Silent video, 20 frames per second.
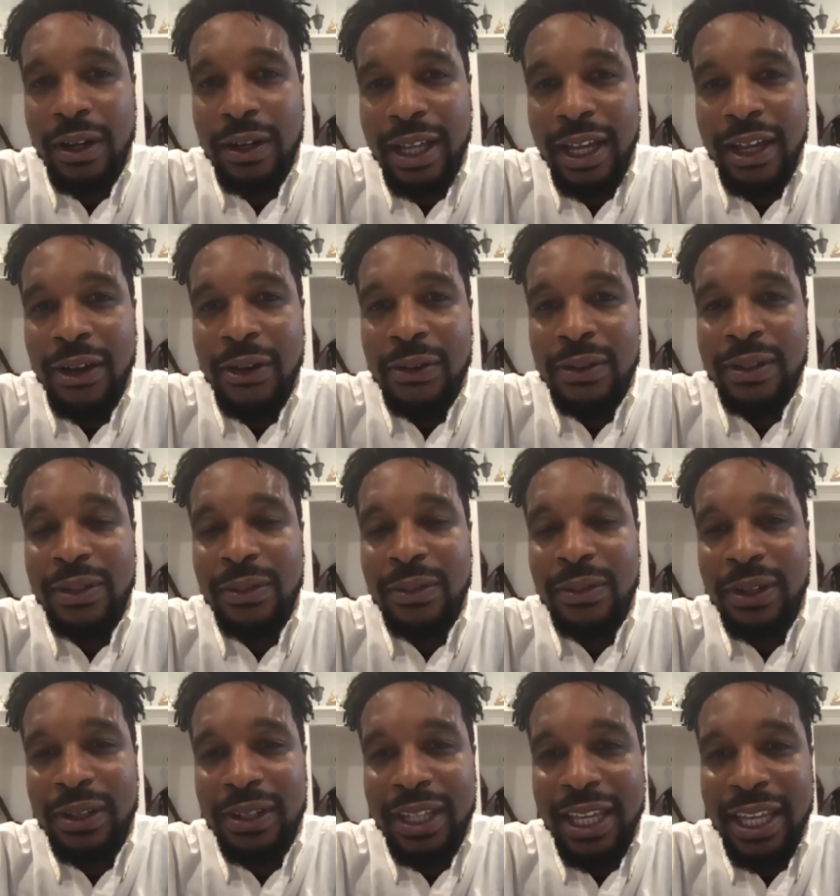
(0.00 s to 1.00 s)
Not only
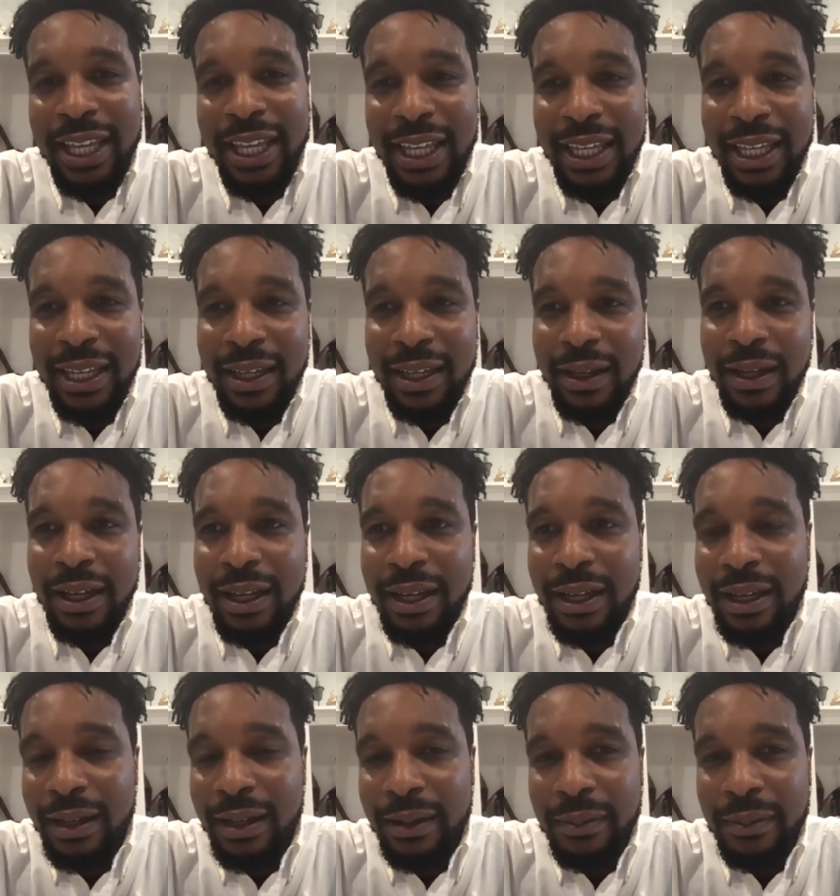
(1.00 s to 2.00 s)
were they
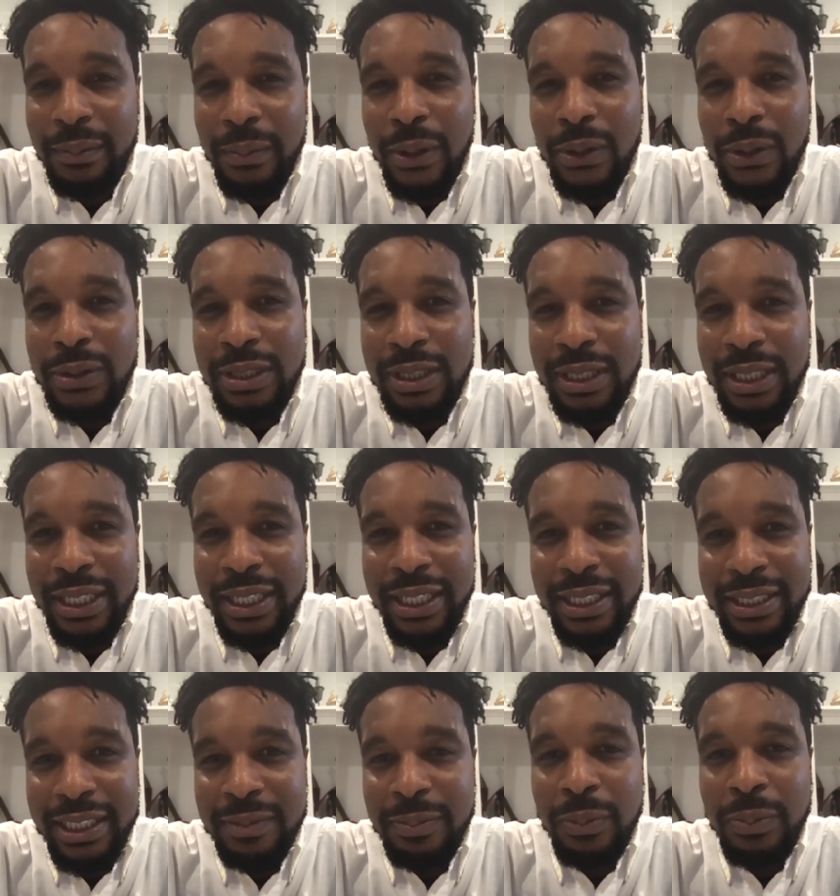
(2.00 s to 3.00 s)
uh, mostly
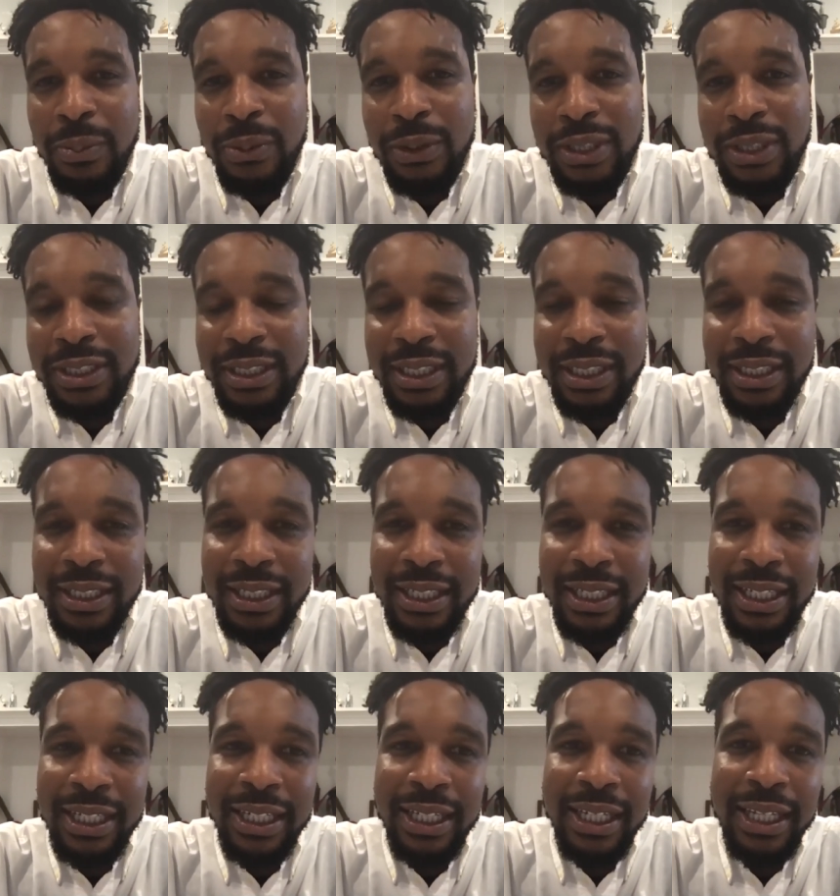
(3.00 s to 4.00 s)

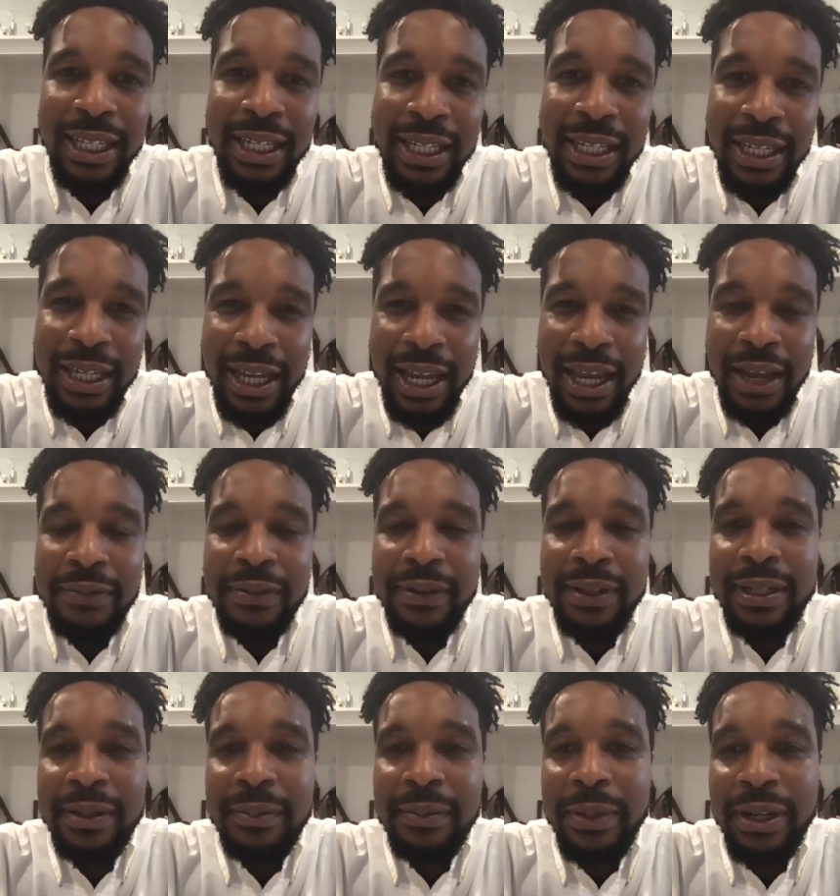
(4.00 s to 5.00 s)
disproportionately
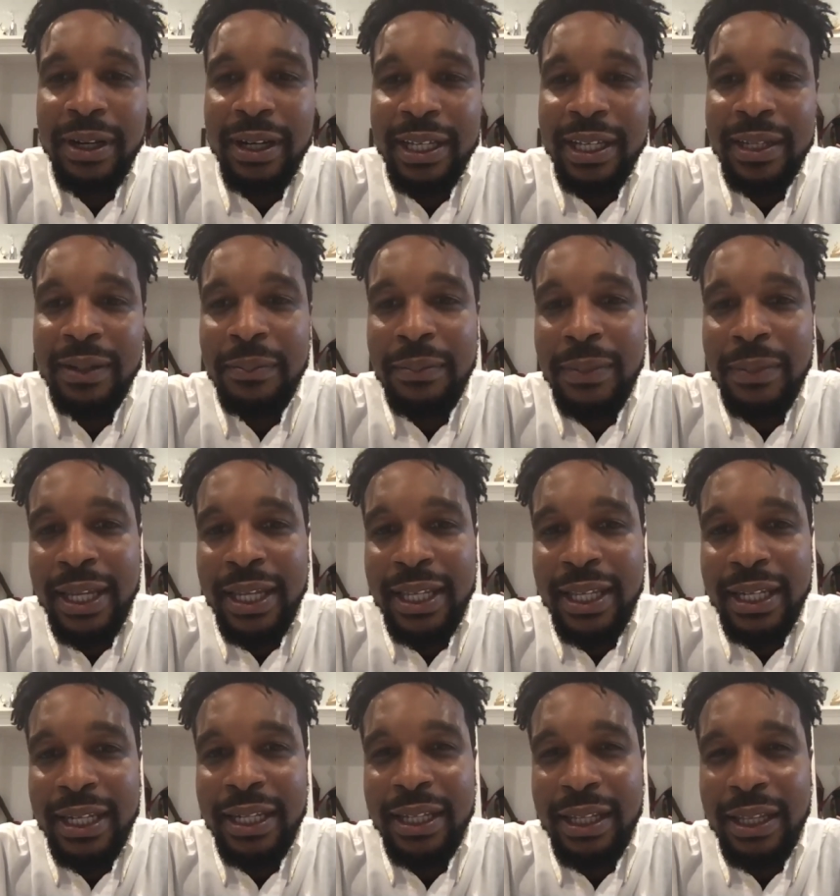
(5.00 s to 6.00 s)
African American
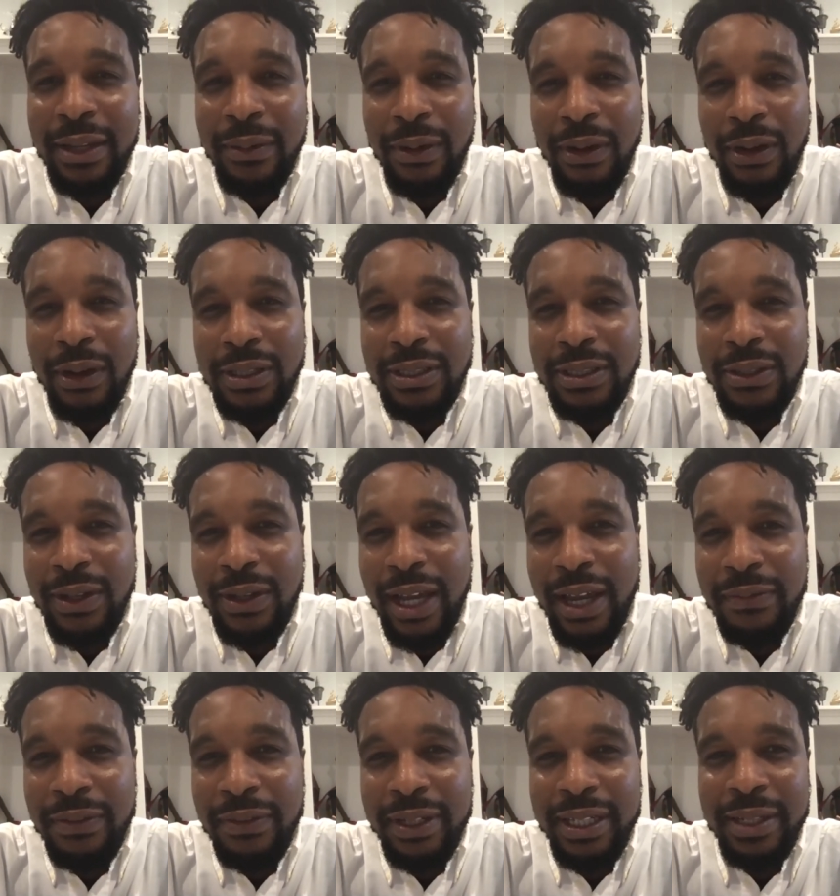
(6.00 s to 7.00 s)
men, they were also
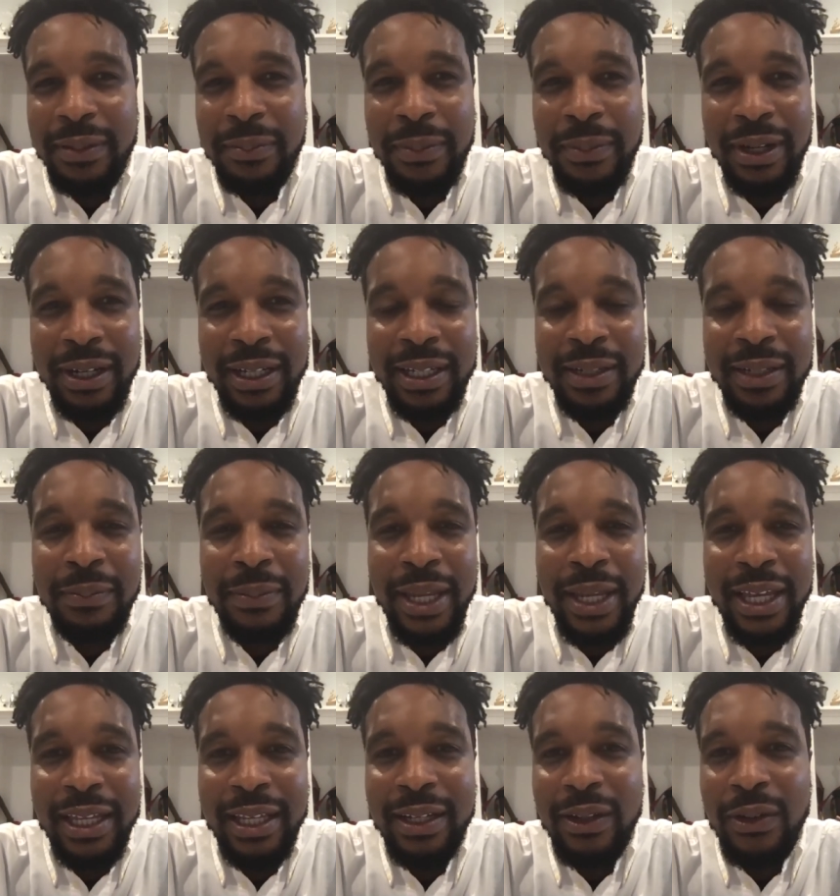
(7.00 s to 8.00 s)
African American
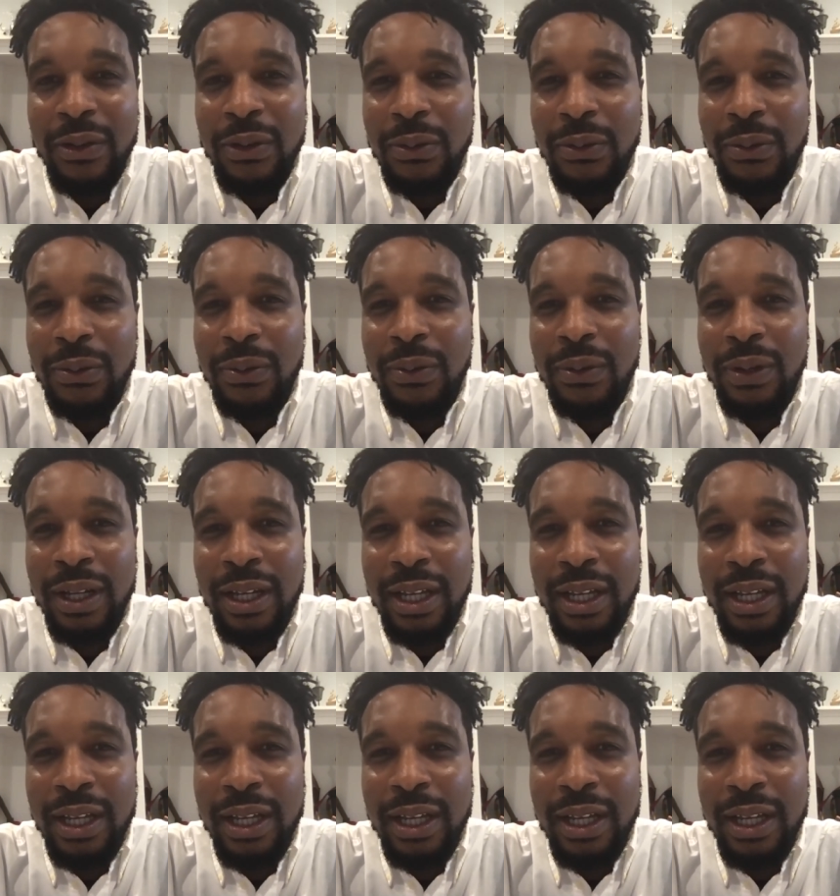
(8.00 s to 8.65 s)
men who